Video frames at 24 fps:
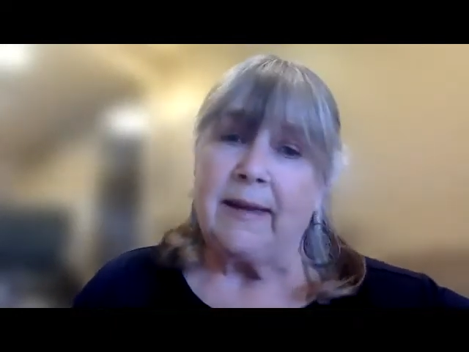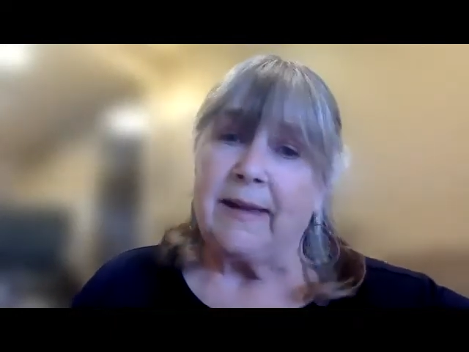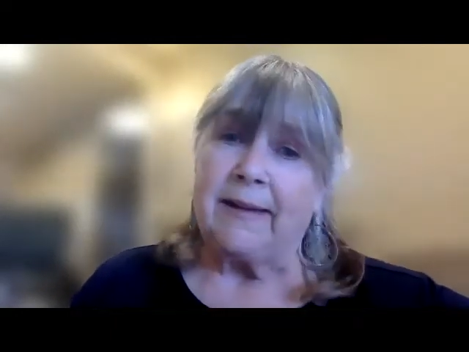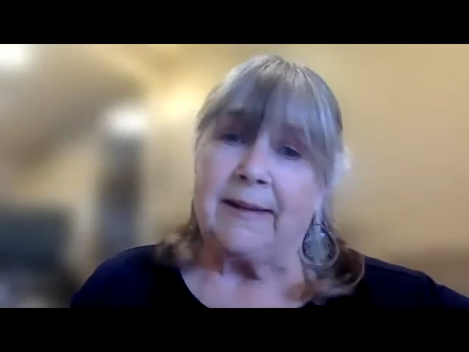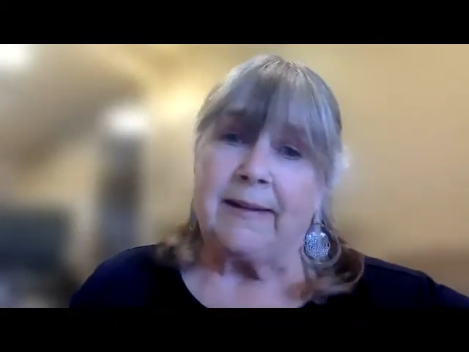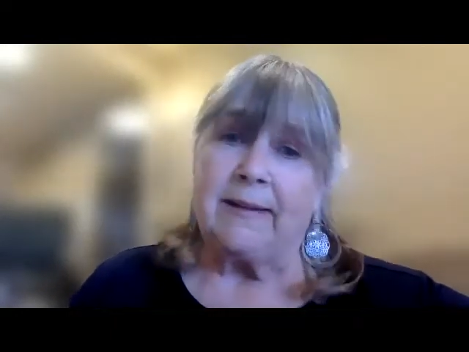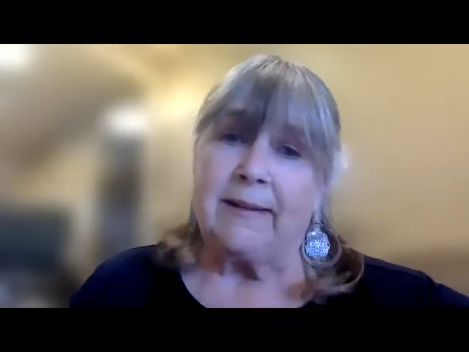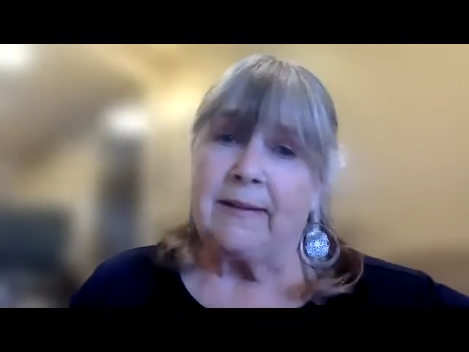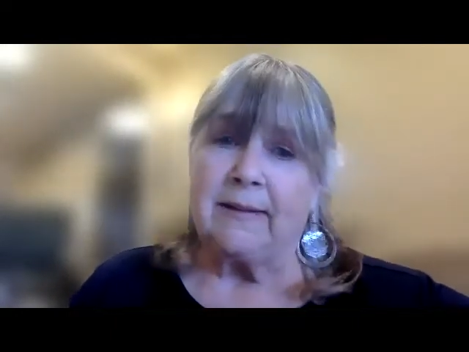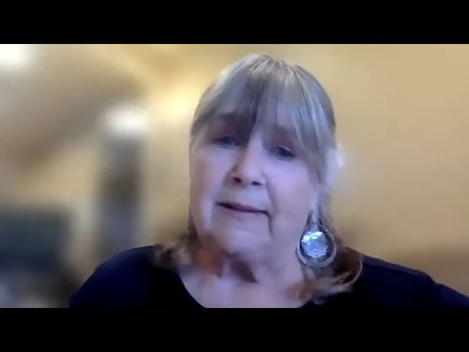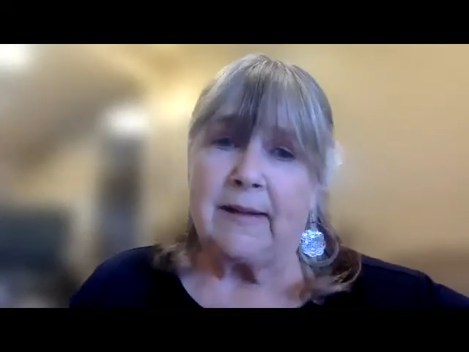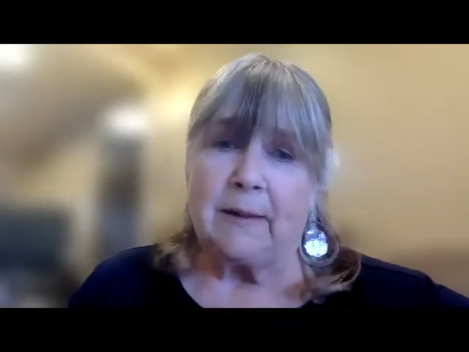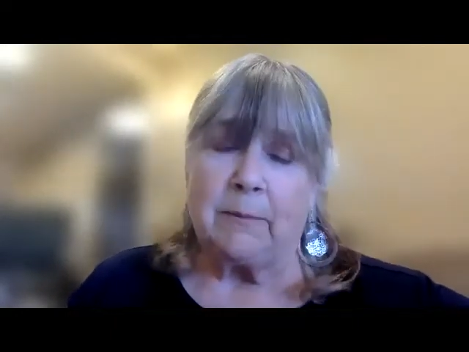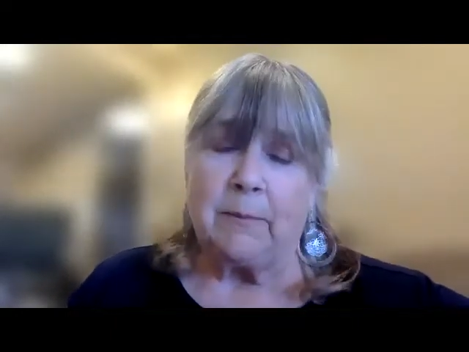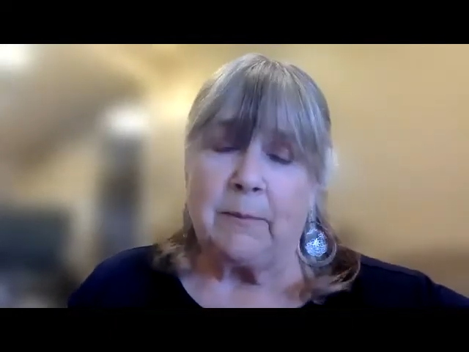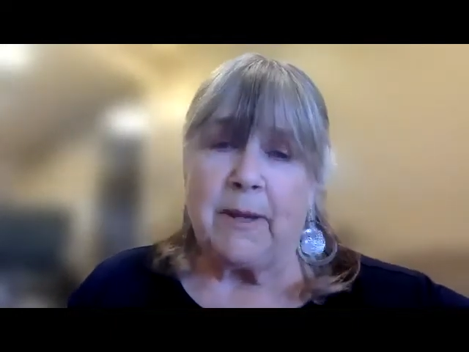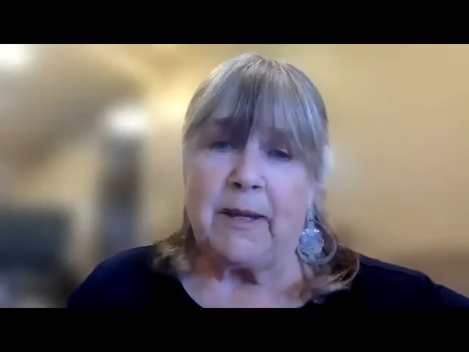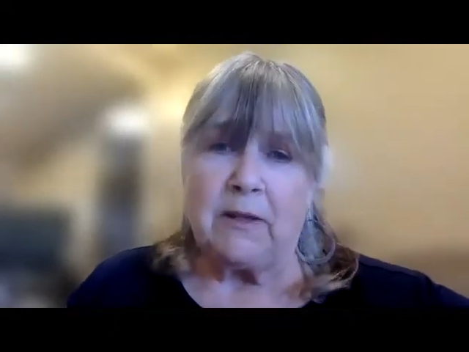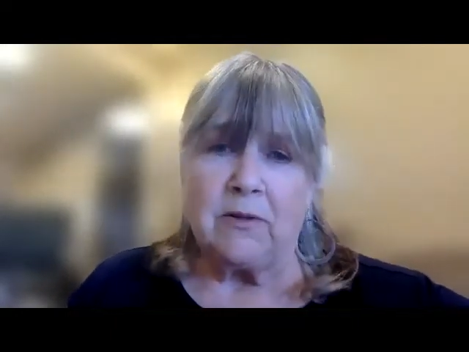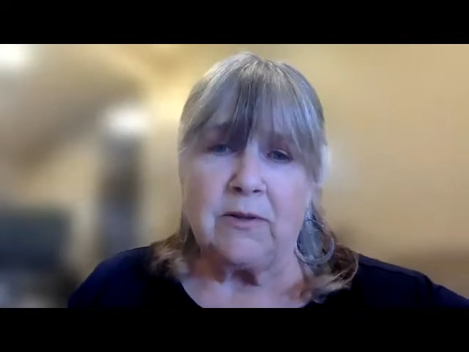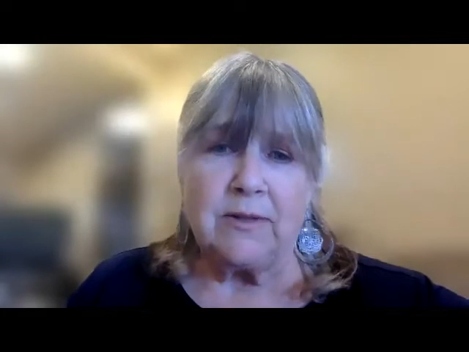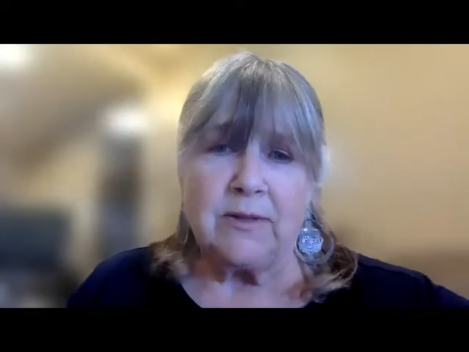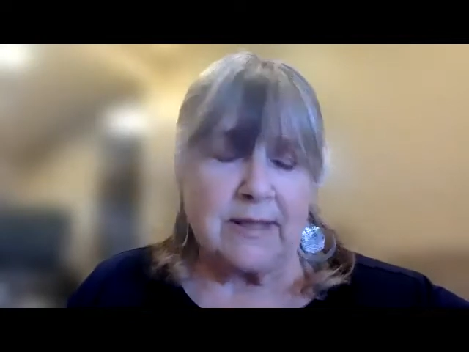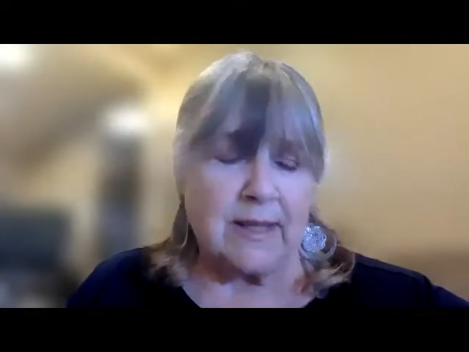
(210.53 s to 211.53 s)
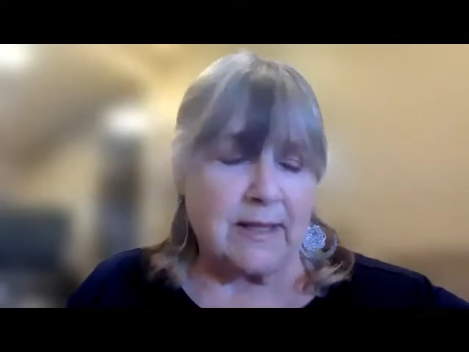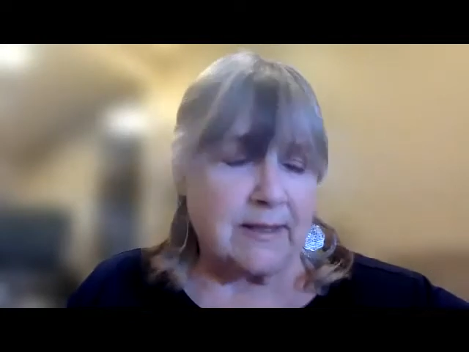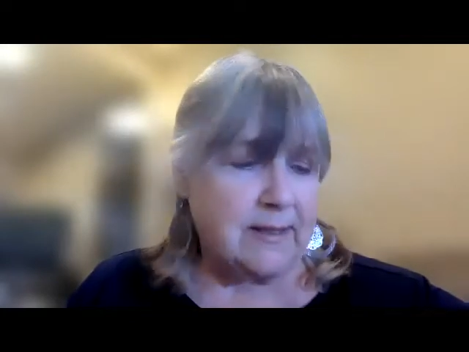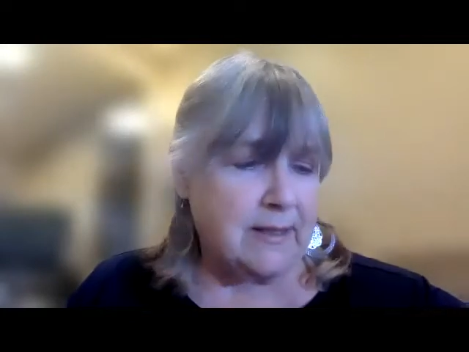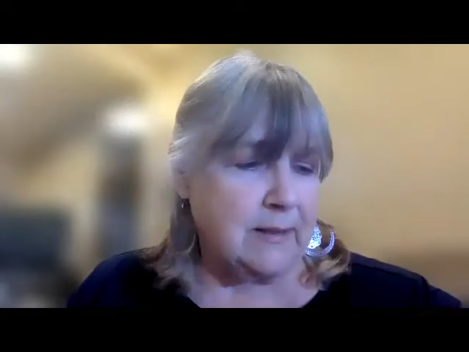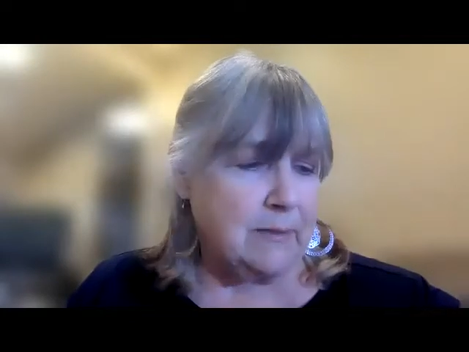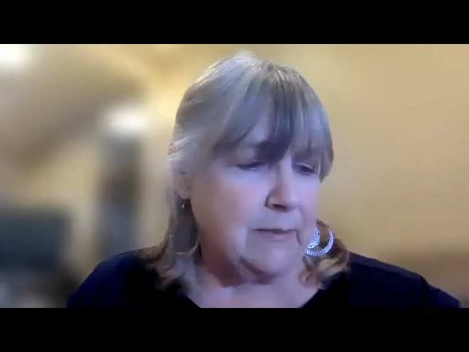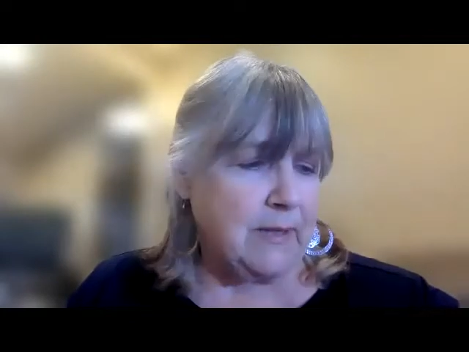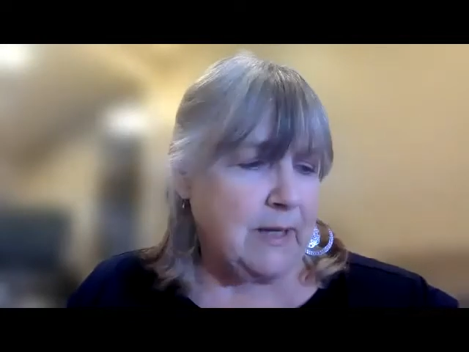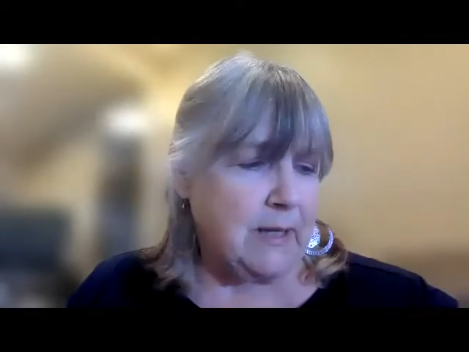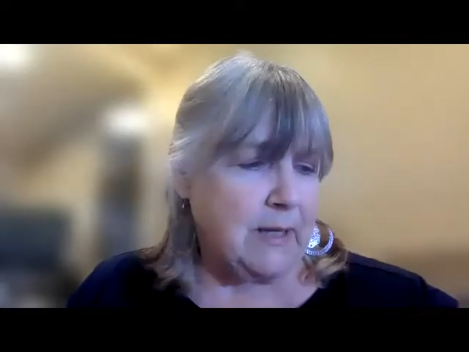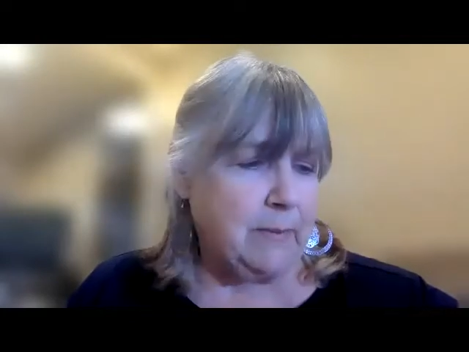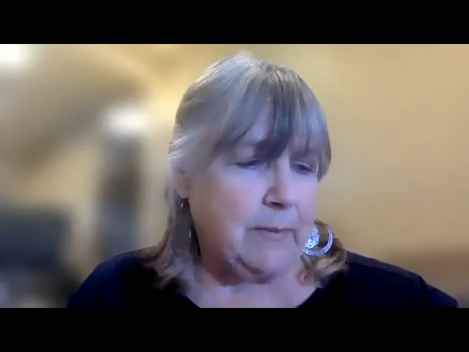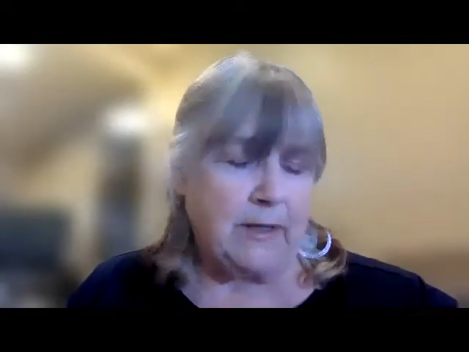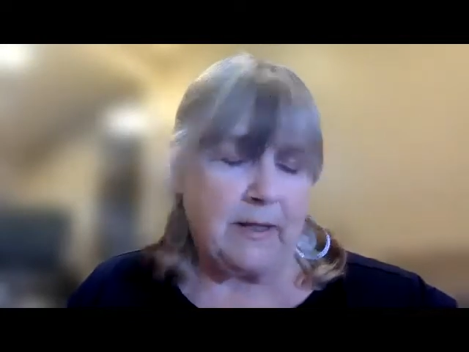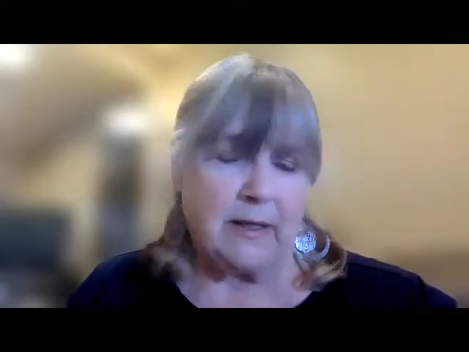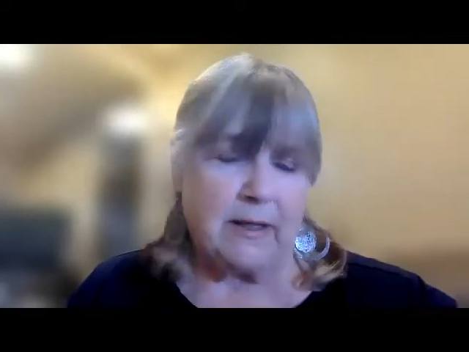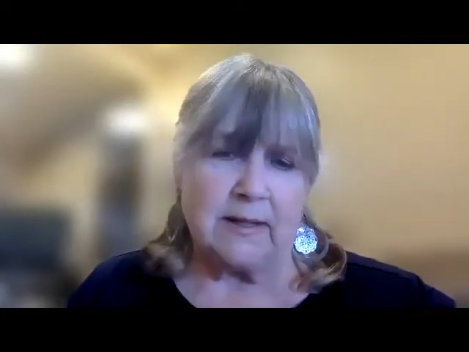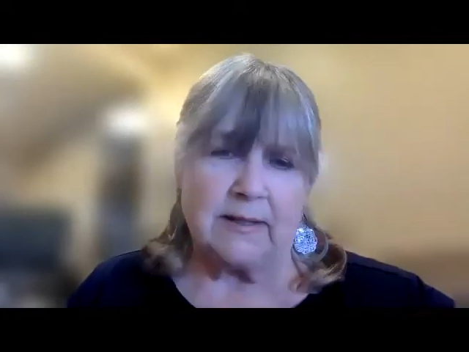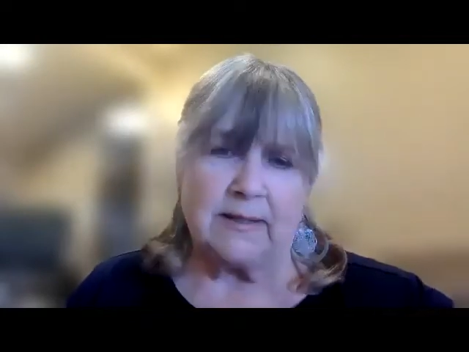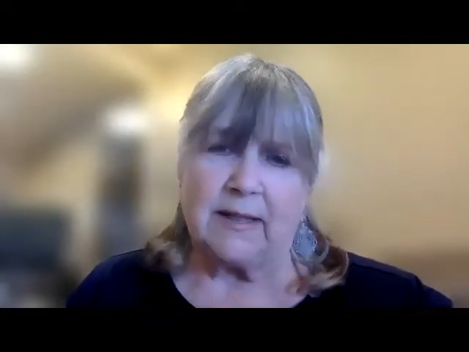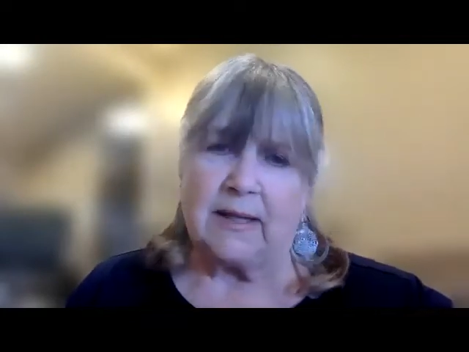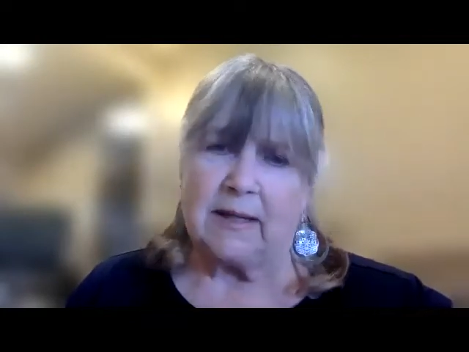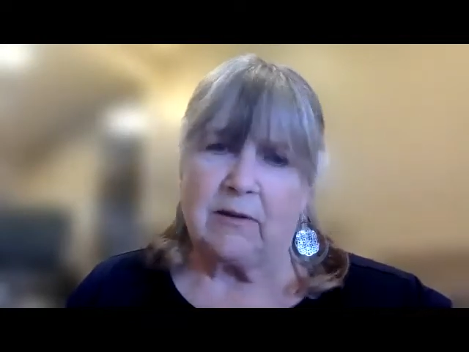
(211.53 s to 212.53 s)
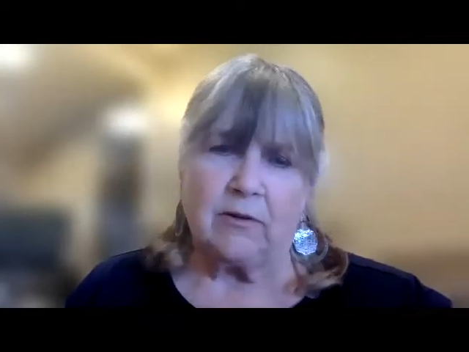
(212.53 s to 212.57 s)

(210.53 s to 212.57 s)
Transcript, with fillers: And I may use that someday because I